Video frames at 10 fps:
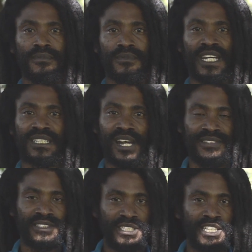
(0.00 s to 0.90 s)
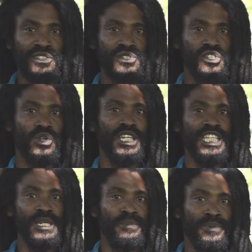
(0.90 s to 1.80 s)
that continues to
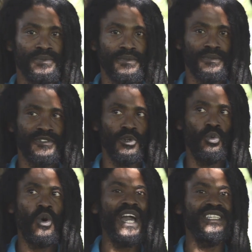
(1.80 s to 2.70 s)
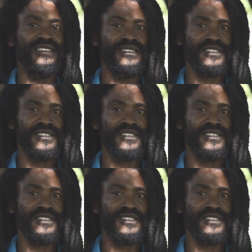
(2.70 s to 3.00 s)
keep the whites